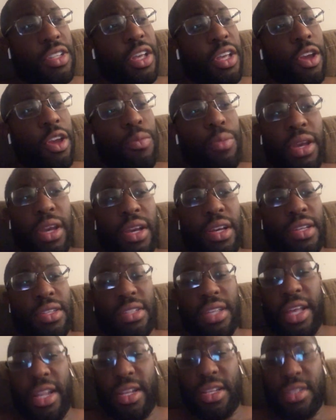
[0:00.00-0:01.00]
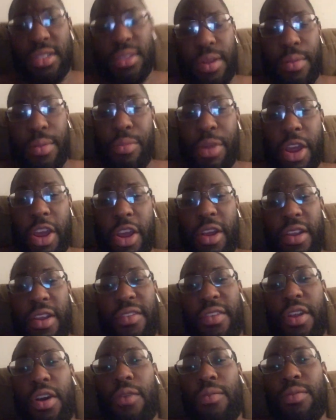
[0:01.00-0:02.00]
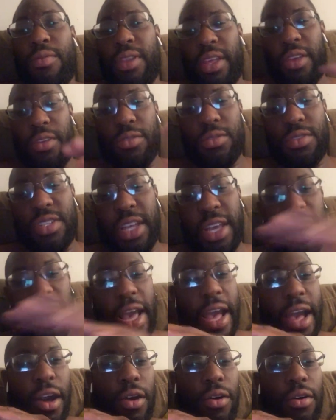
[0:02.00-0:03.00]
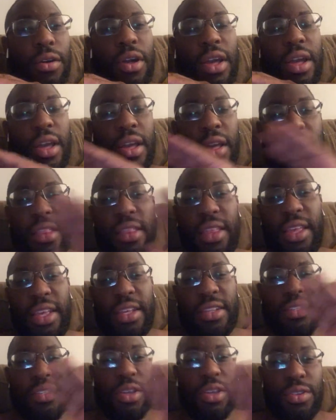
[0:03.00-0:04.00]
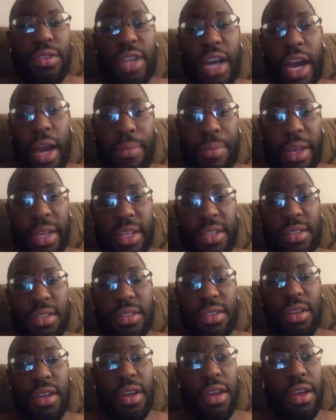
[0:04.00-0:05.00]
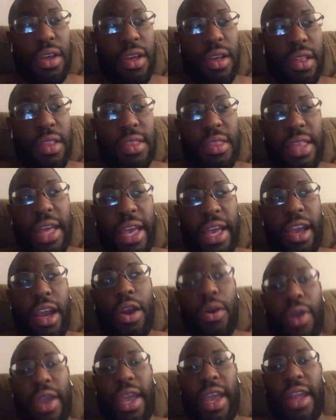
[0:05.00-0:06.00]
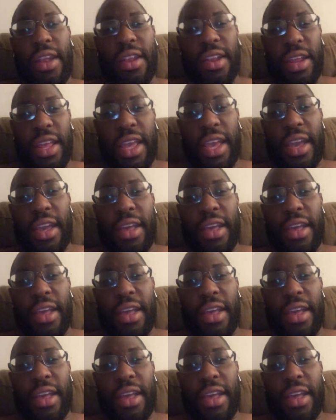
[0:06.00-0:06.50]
2 because it's imperative, and hopefully you'll see how these 2 topics, they go hand in hand.